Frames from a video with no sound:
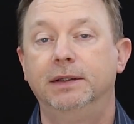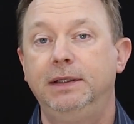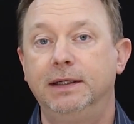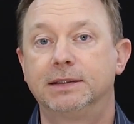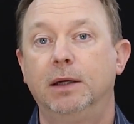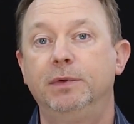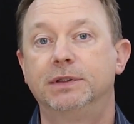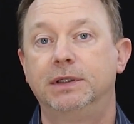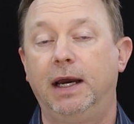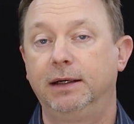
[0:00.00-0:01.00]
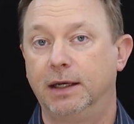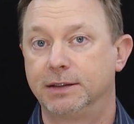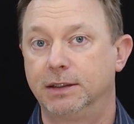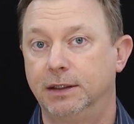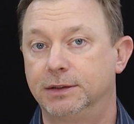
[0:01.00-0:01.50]
The DSM is the
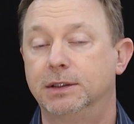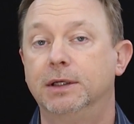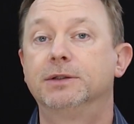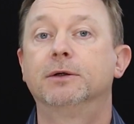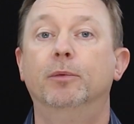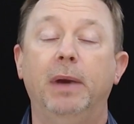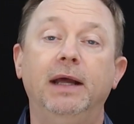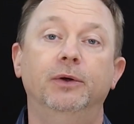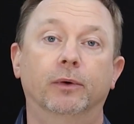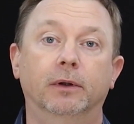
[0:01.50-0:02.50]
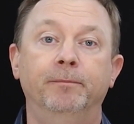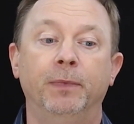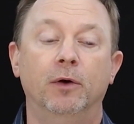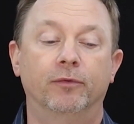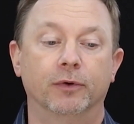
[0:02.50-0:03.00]
Diagnostic and Statistical Manual
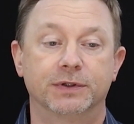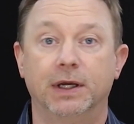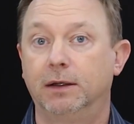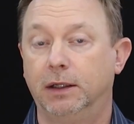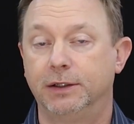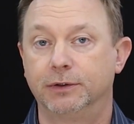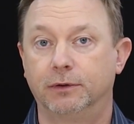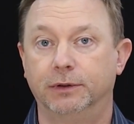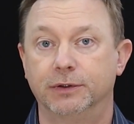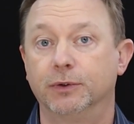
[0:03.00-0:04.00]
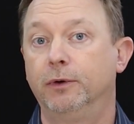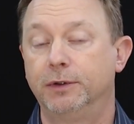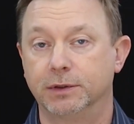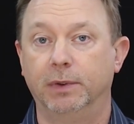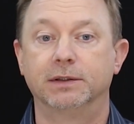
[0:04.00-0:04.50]
for Psychological
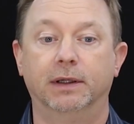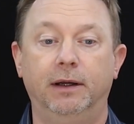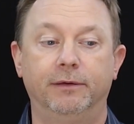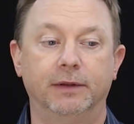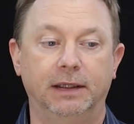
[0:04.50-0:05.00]
Disorders and Mental Health,